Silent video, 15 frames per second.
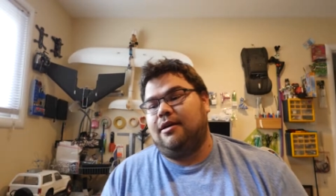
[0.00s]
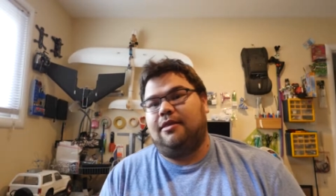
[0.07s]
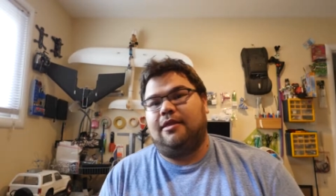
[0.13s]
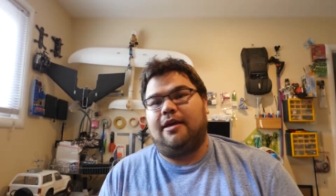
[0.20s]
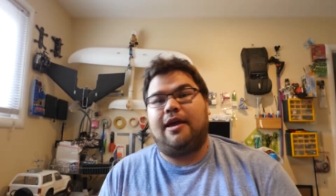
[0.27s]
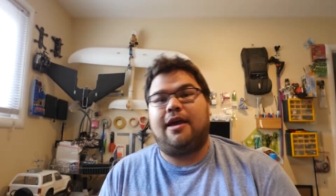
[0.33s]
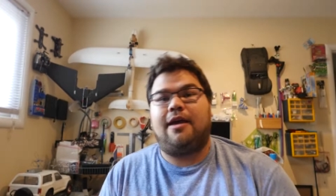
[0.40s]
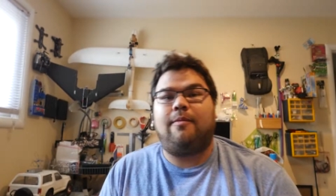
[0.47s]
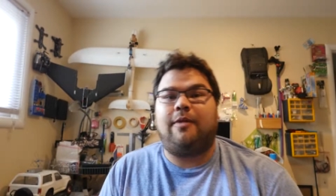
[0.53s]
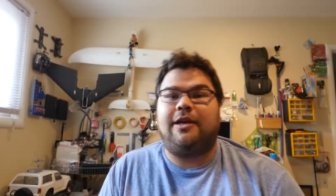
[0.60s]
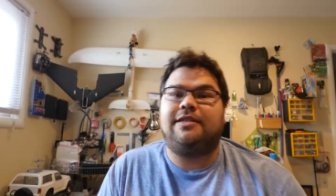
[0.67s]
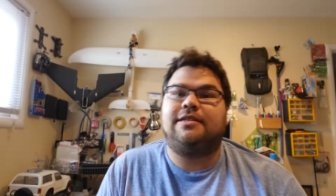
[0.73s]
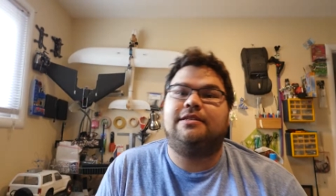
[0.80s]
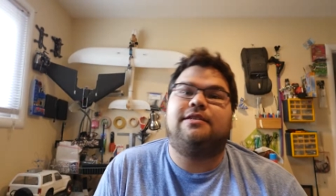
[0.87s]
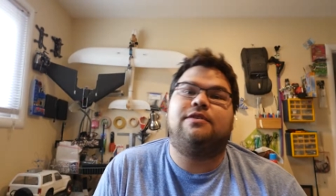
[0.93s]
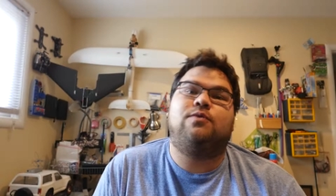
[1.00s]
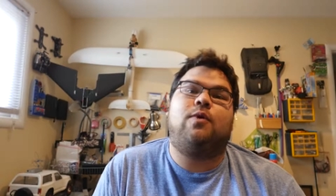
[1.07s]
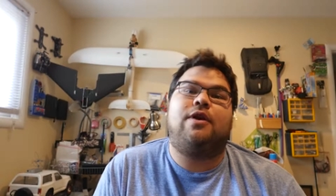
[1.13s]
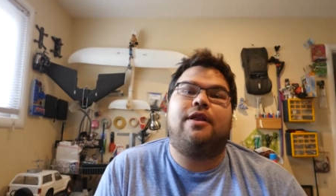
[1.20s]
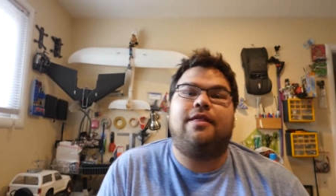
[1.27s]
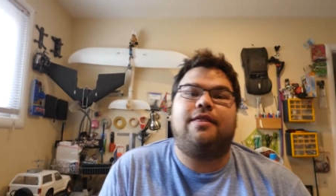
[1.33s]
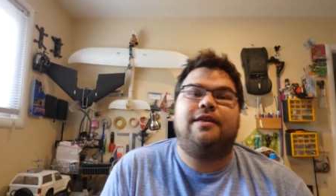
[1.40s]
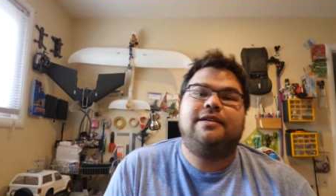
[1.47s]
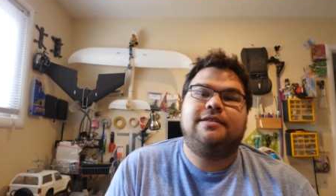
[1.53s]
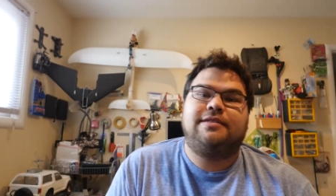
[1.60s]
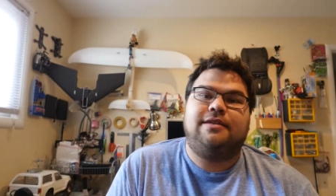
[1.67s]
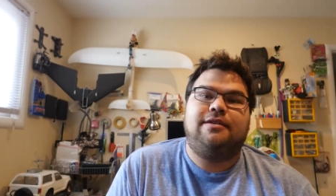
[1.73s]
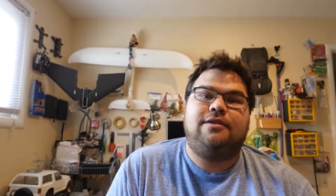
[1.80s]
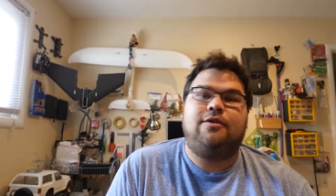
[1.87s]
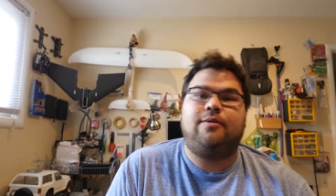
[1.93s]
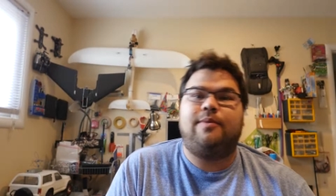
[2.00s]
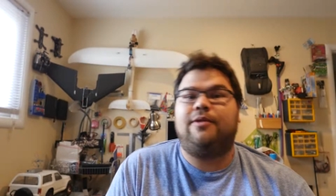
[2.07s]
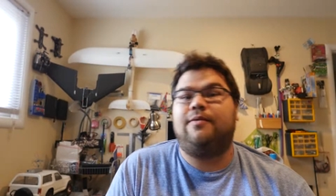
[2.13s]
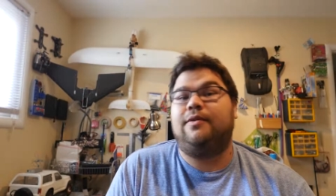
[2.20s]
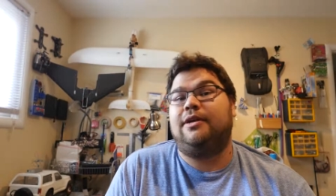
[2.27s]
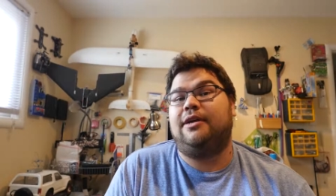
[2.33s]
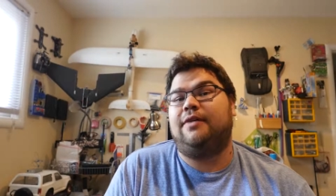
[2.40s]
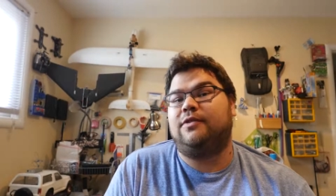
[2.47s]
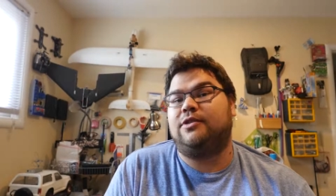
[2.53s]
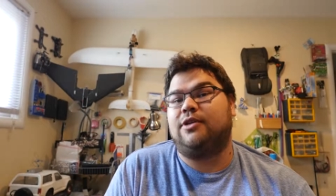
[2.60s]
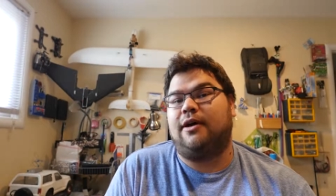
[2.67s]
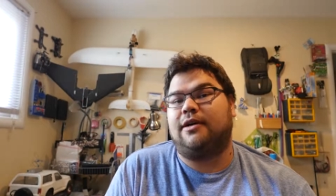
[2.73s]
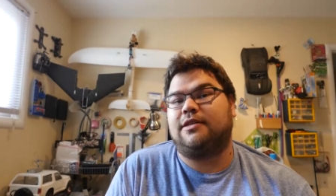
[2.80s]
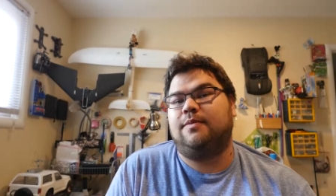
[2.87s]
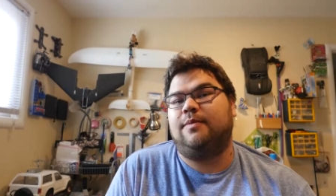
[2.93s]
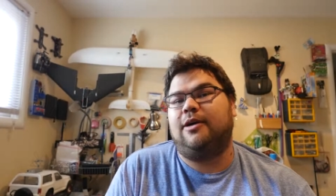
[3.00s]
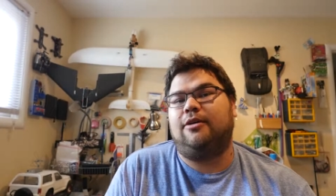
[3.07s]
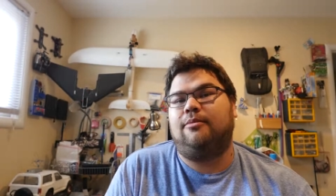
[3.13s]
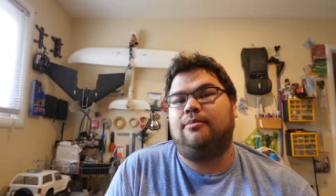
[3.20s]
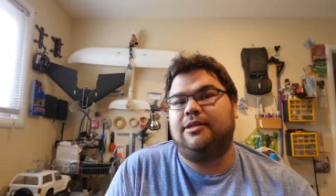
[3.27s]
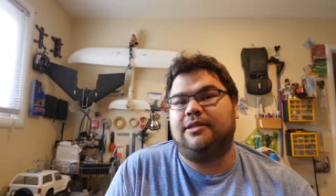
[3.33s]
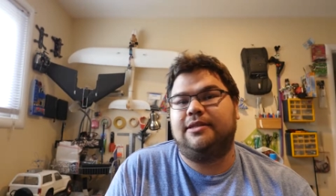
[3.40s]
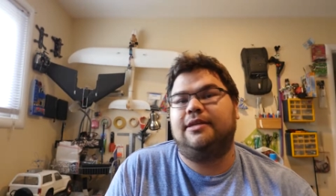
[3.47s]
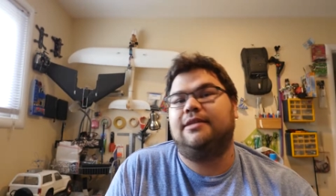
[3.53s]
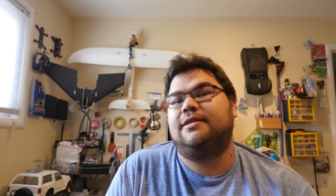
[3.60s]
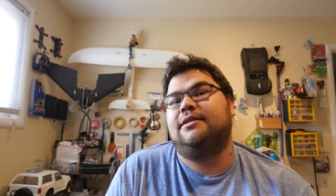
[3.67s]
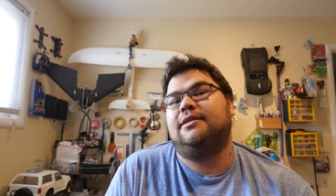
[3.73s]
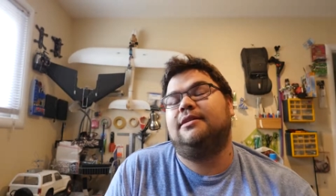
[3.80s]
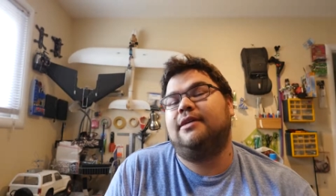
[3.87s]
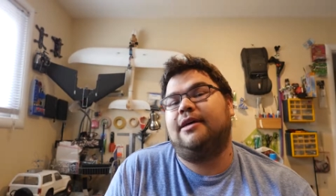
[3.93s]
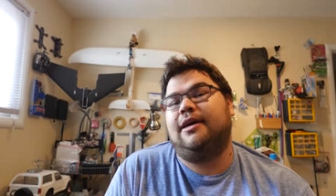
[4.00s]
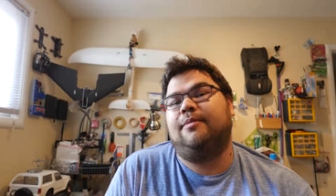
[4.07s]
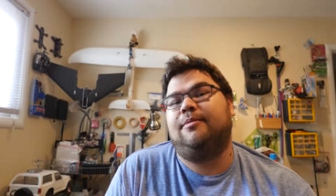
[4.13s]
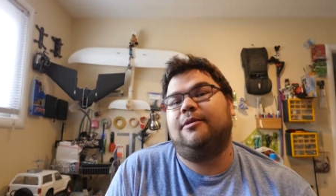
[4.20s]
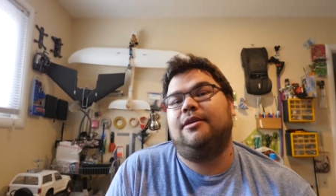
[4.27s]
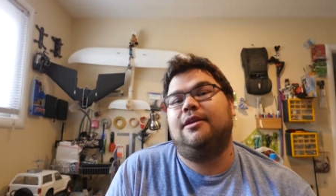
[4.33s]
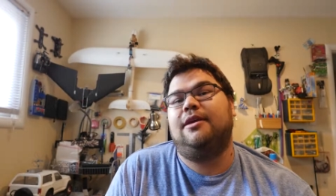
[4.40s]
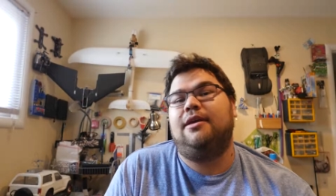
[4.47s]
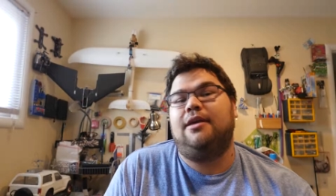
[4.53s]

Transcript: the ham license is one of the things that nobody really ever talks about but does need to happen.